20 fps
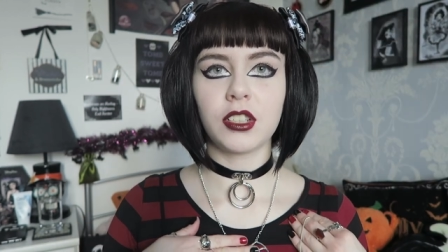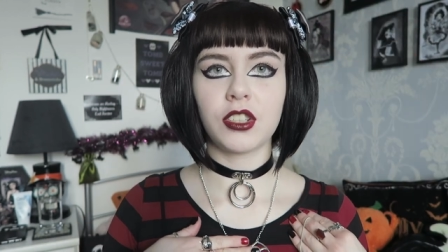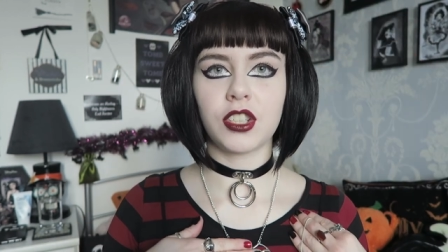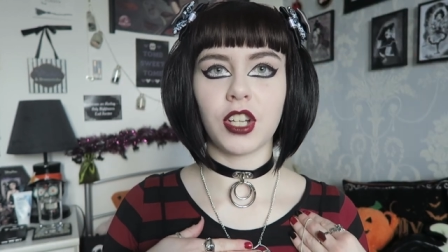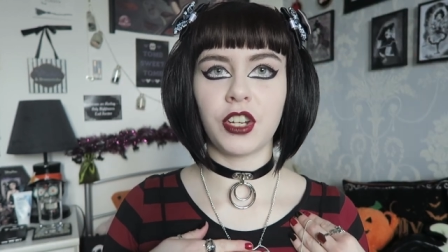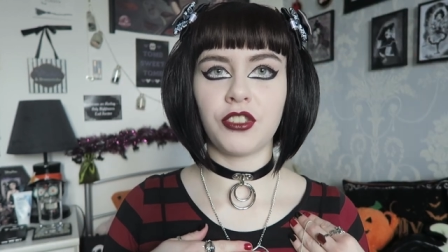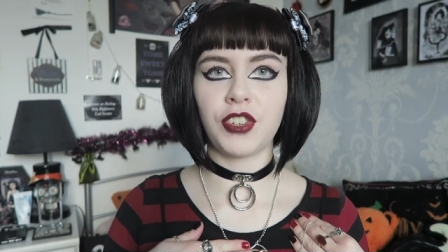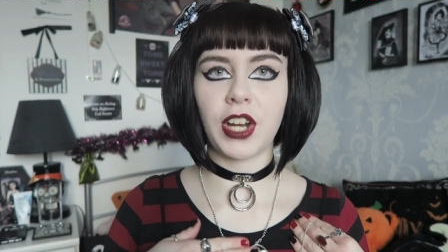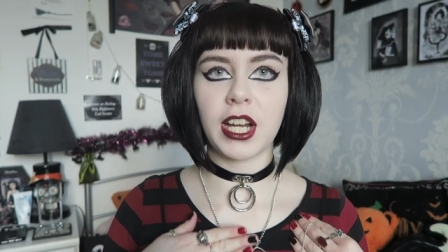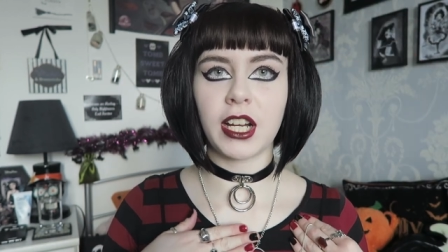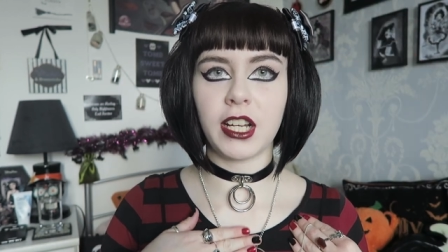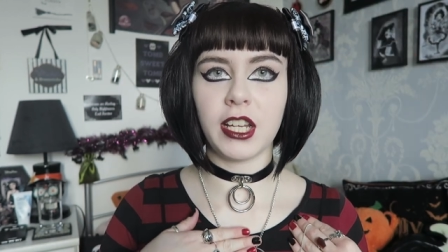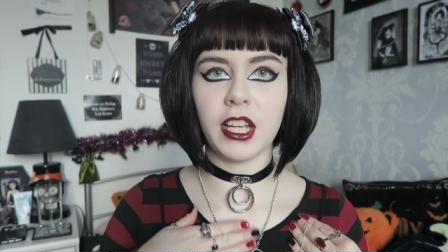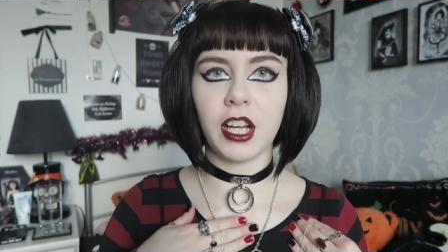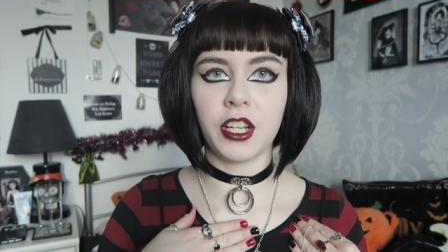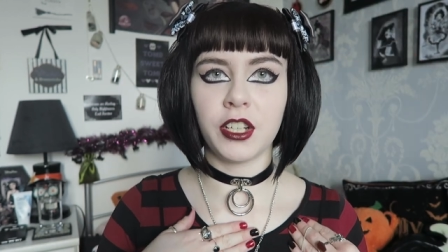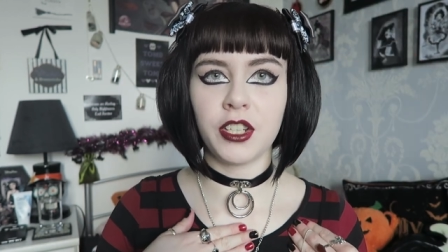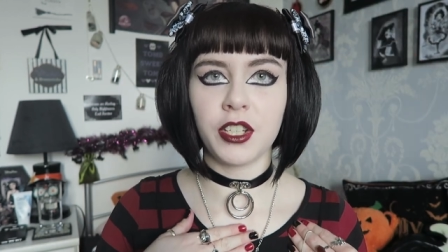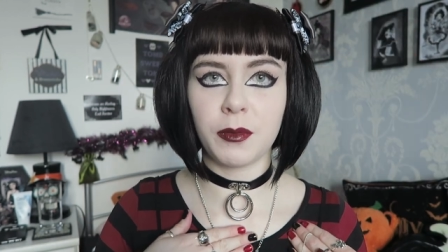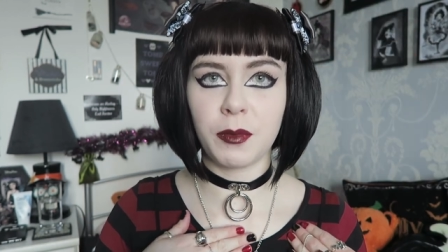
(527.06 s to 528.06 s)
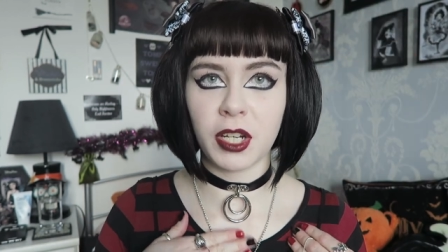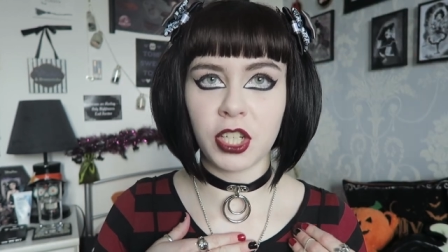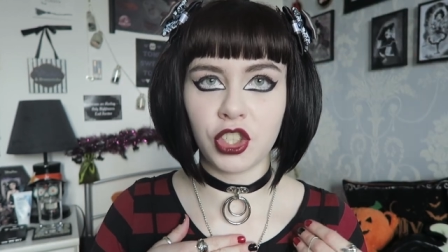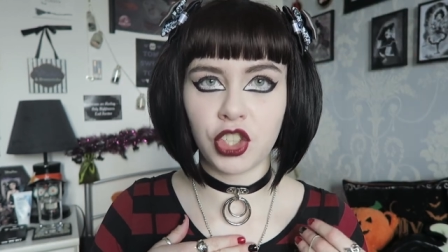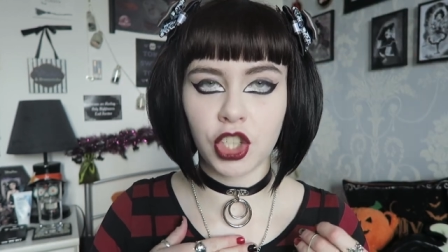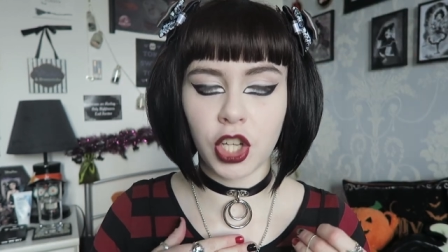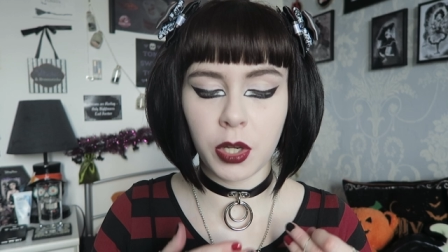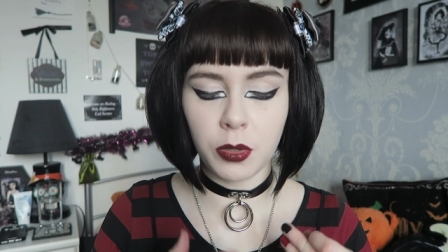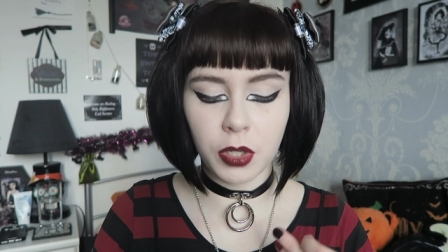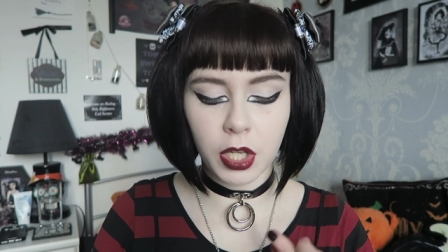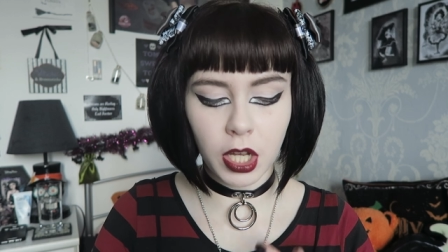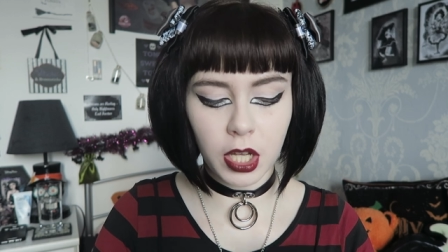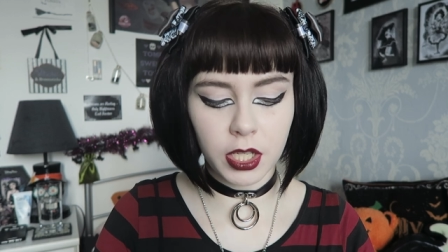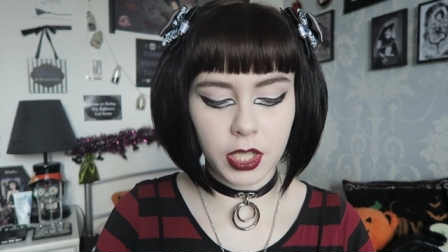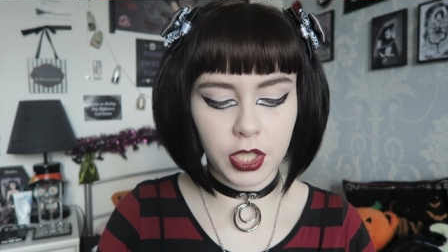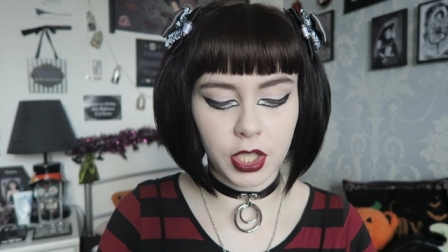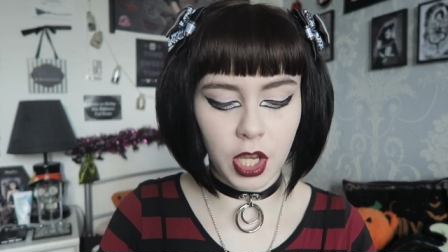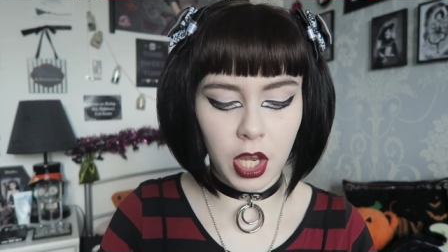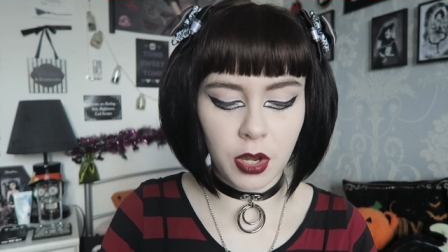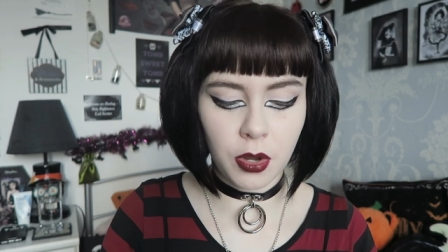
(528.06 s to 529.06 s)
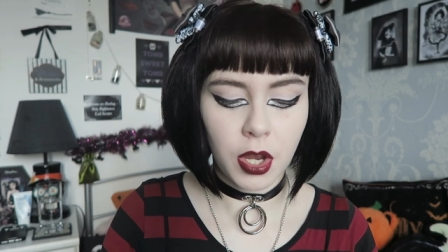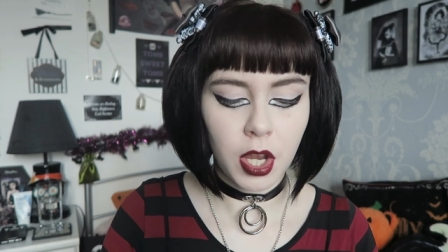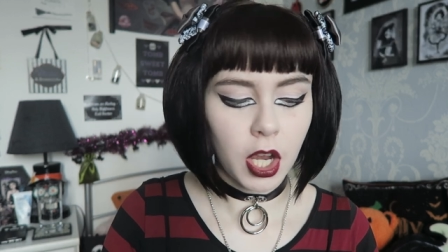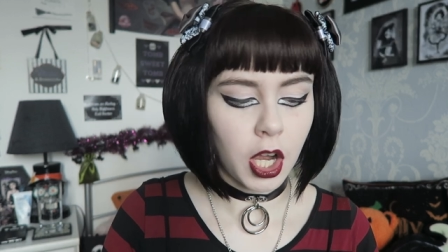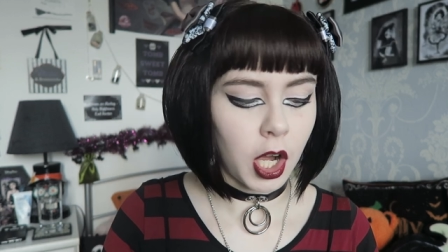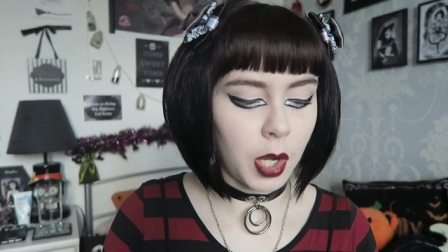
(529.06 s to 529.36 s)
directly under my choker, so